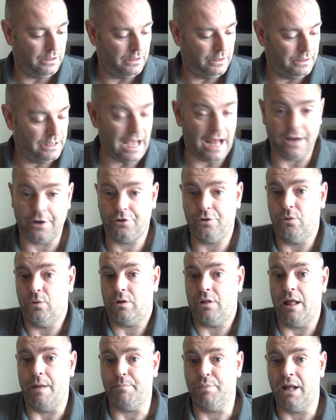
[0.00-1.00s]
yeah, I do
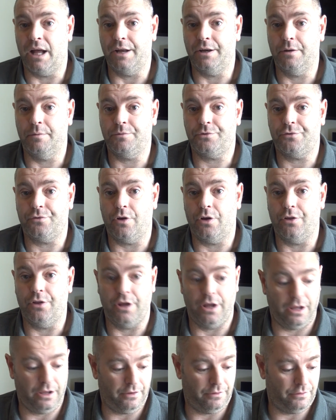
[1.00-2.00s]
collect platinums for
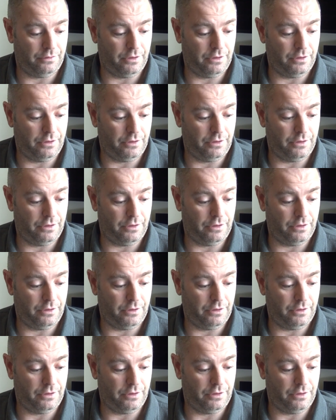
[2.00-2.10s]
the,